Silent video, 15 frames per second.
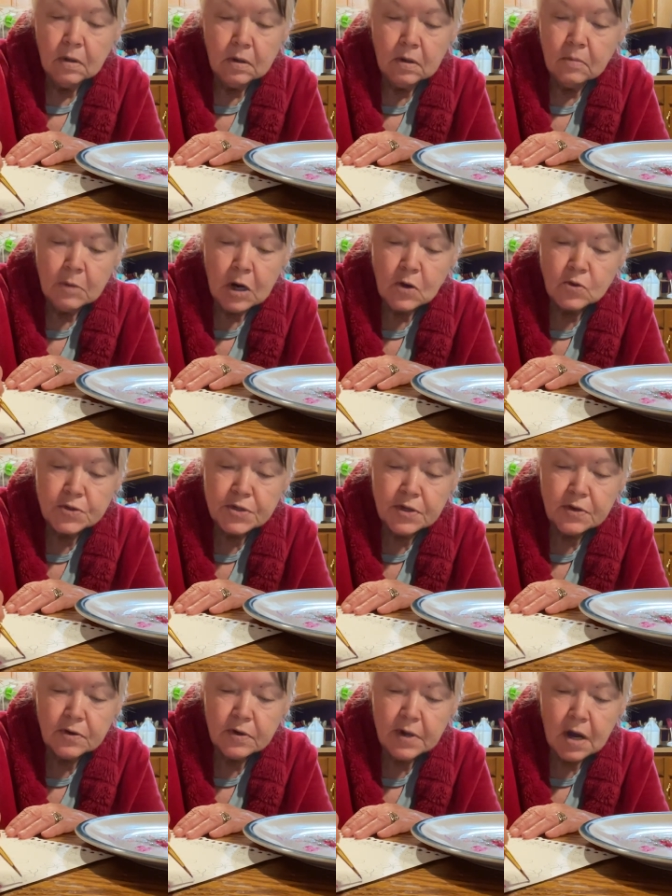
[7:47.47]
Most
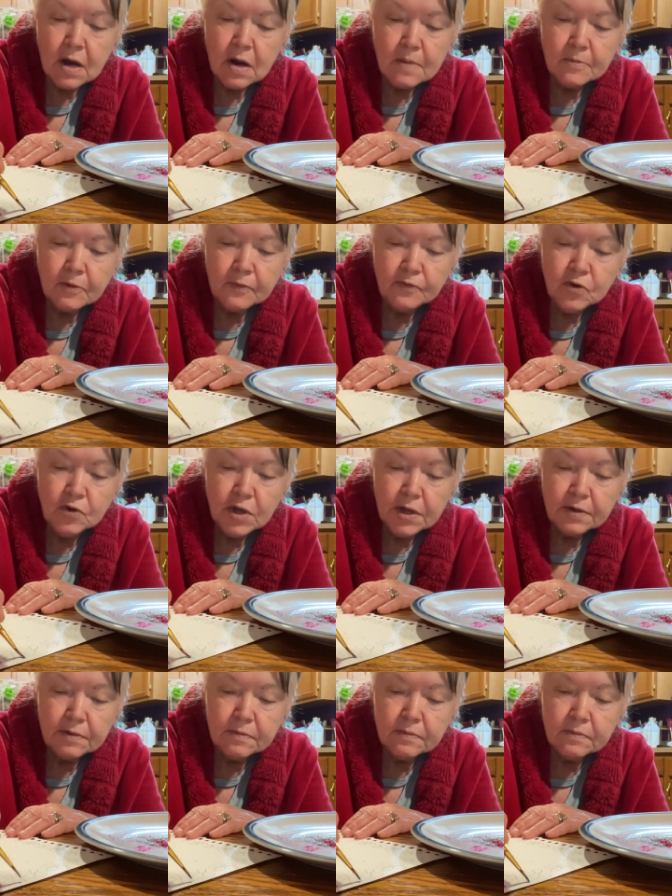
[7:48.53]
of the time, if you
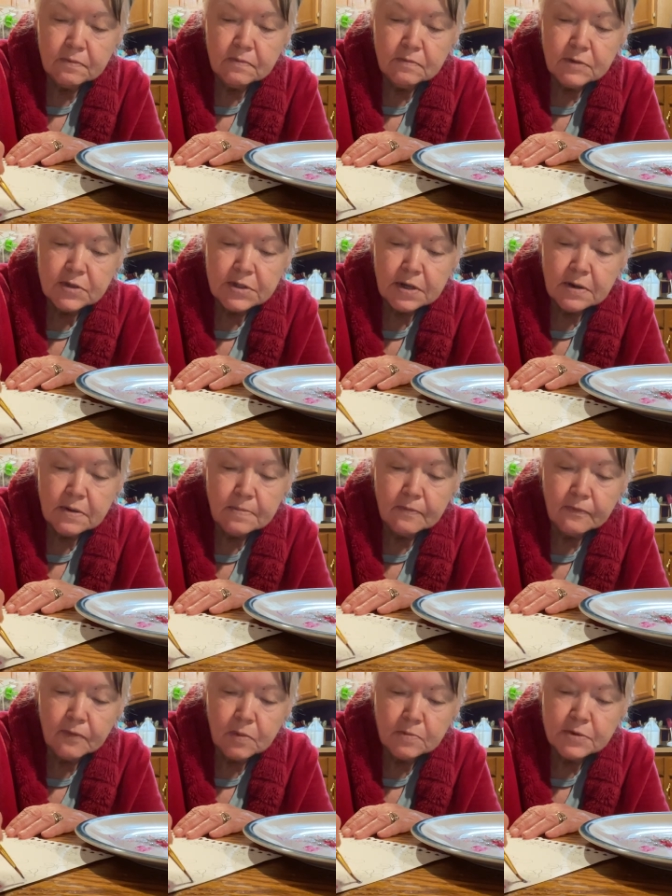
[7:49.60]
get
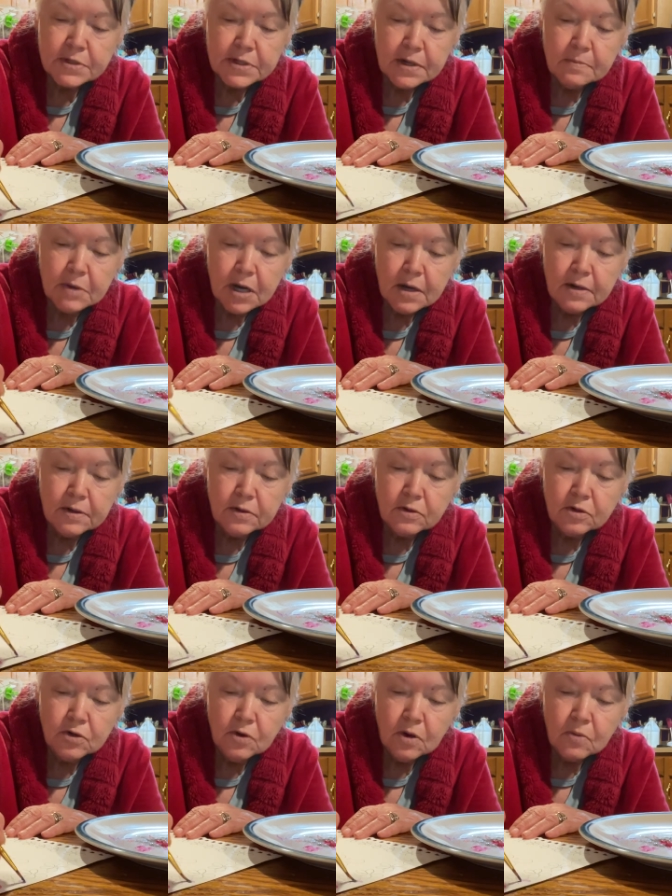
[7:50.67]
something from somebody
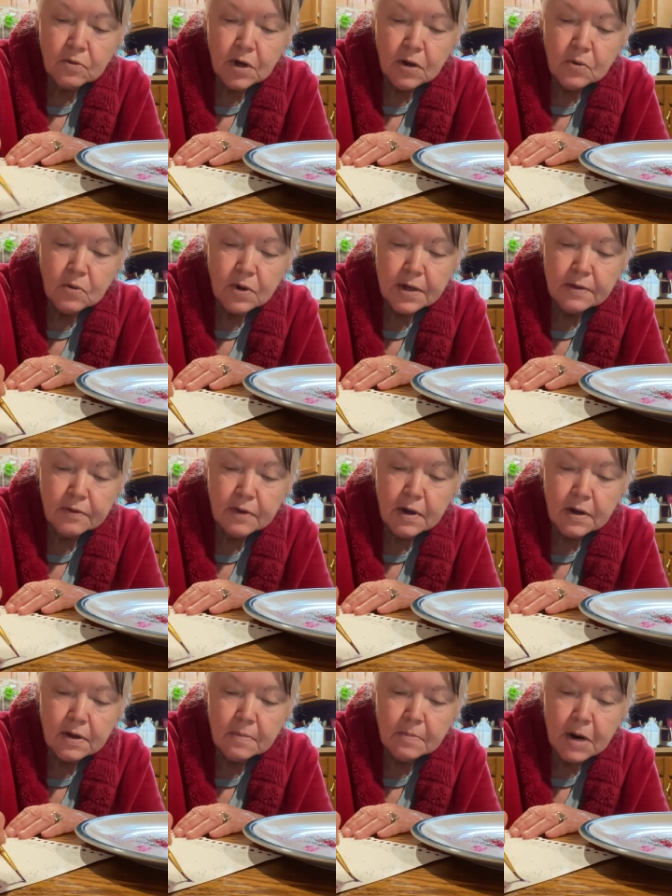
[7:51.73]
and you don't know
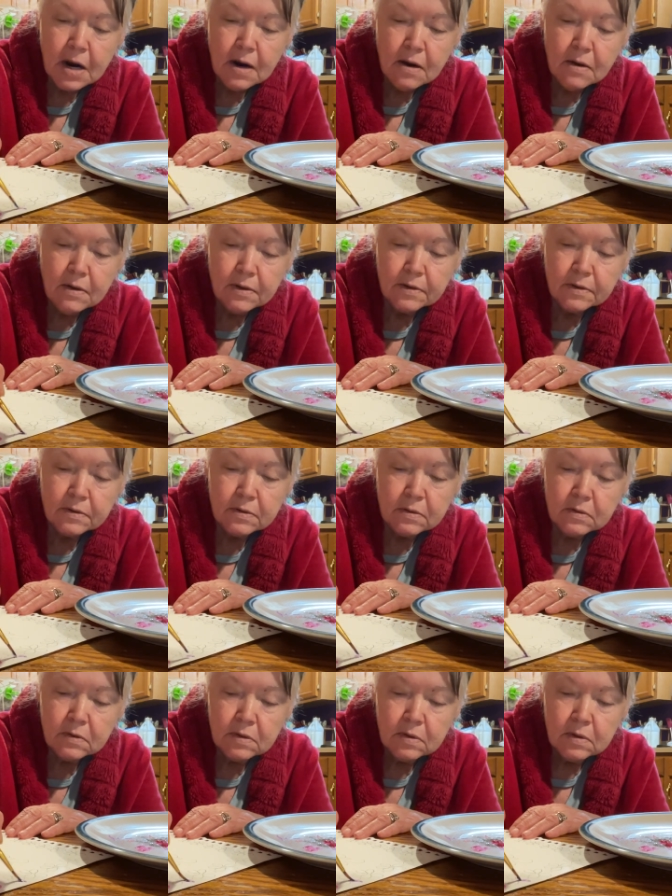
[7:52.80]
anything about it,
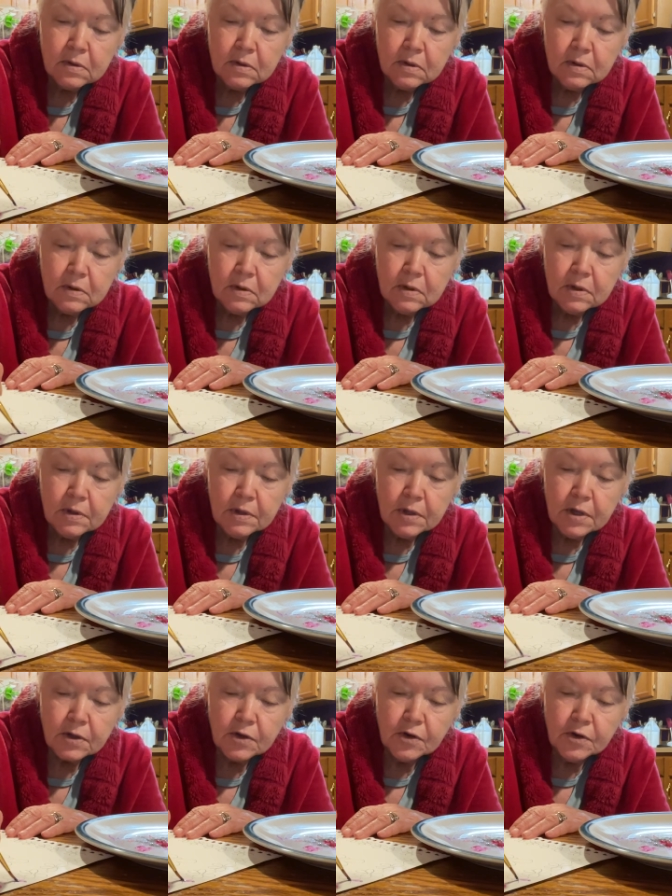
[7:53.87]

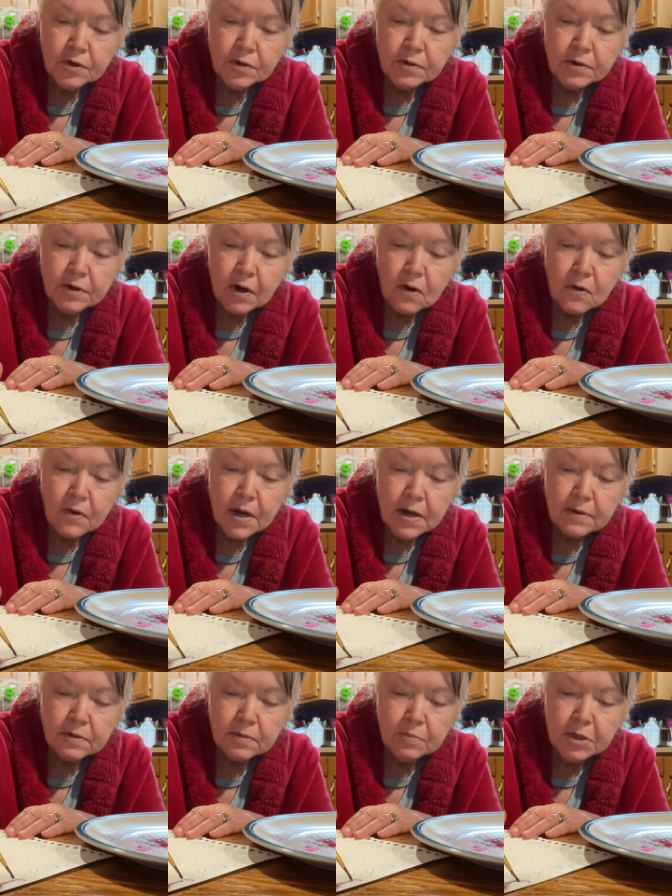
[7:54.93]
it could turn
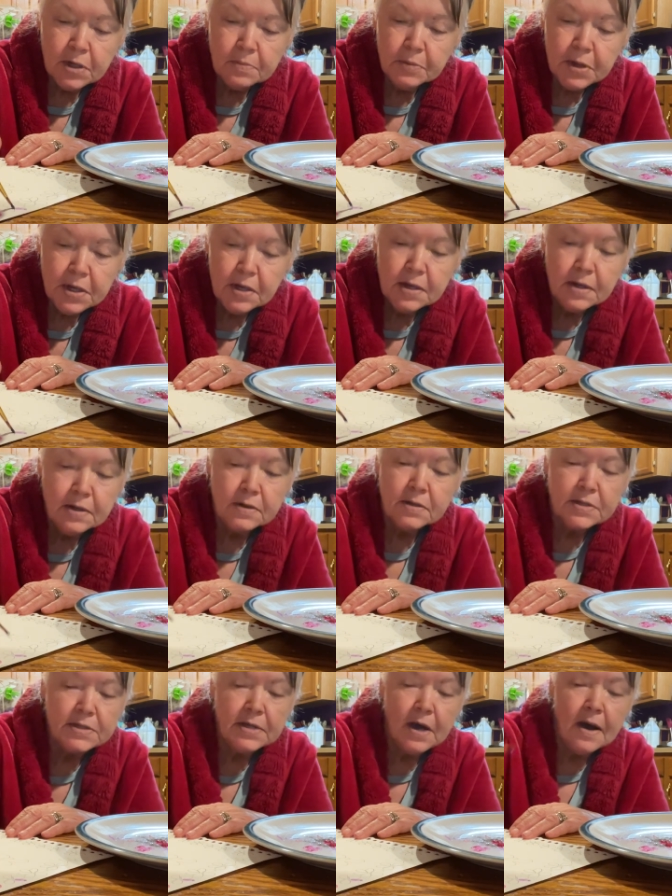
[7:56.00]
out to be a pig in
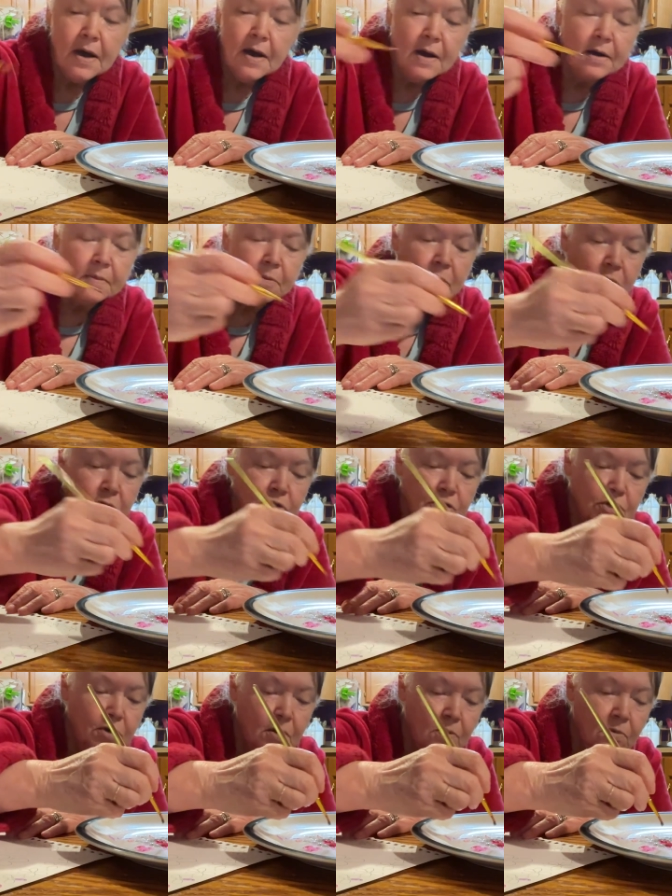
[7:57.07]
the sack because
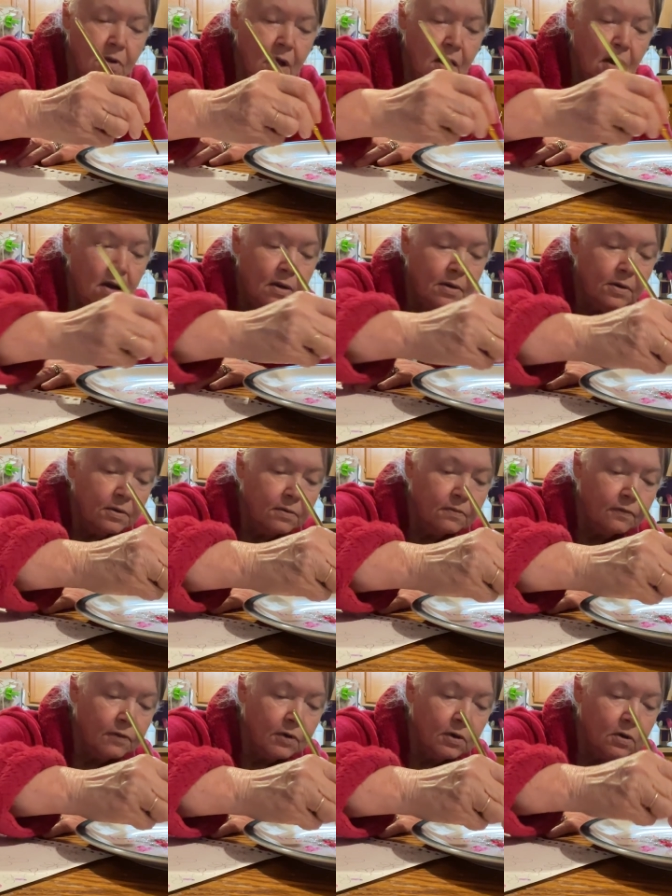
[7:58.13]
you don't like it,
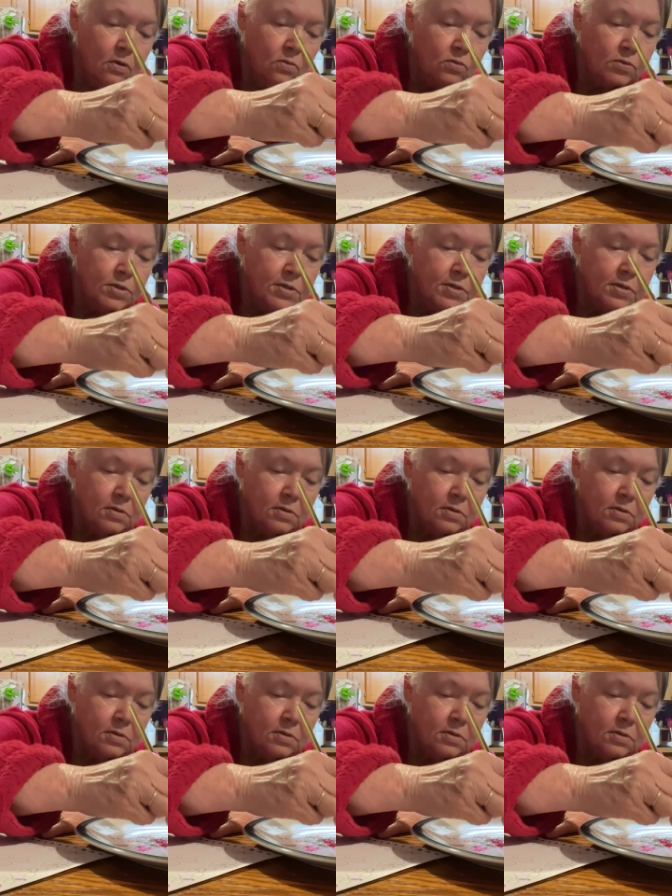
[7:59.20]
folks.